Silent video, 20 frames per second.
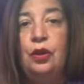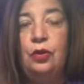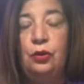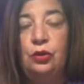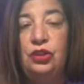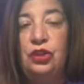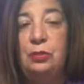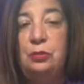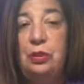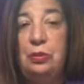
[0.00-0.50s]

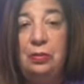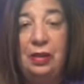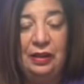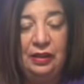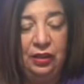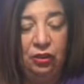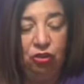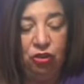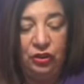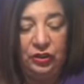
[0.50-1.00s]
there's going to be
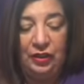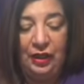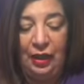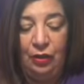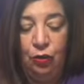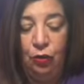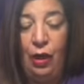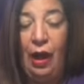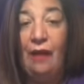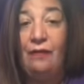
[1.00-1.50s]
messages
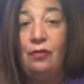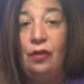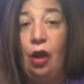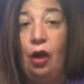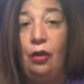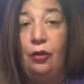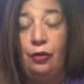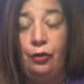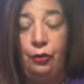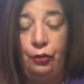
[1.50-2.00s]
that you have
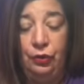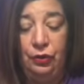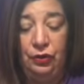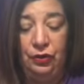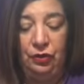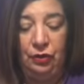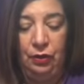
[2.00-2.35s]
not heard,